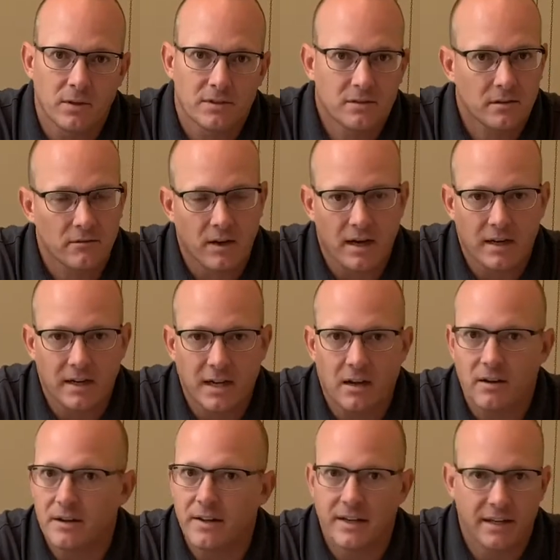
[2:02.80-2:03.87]
the rocket out,
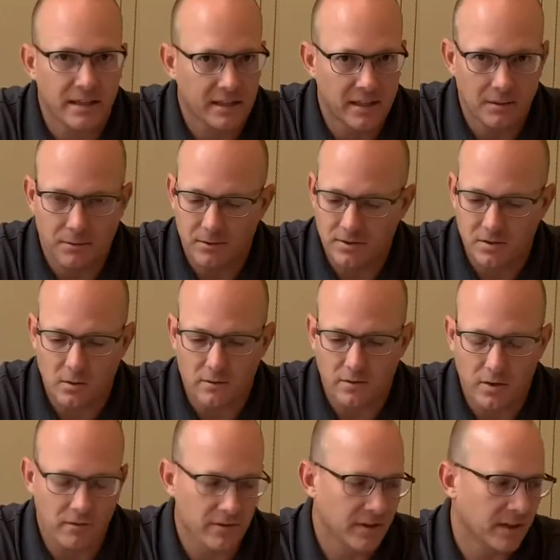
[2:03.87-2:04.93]
and they can keep using it over
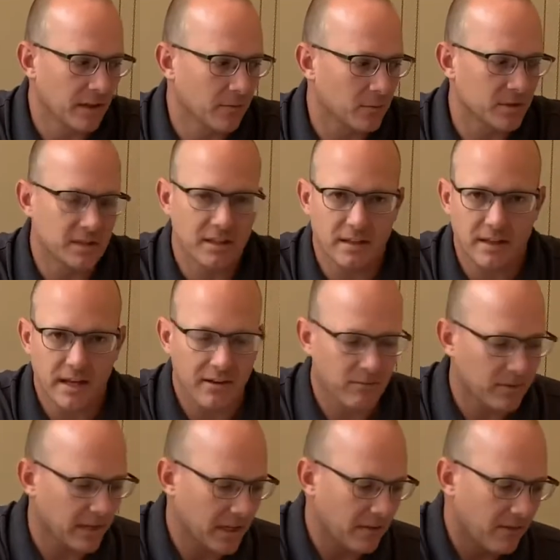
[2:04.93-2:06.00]
and over again. Once again, they have
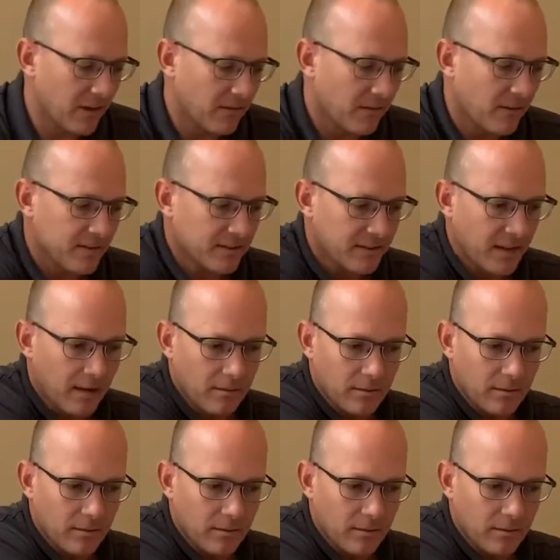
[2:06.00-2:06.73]
plenty of effervescent tablet.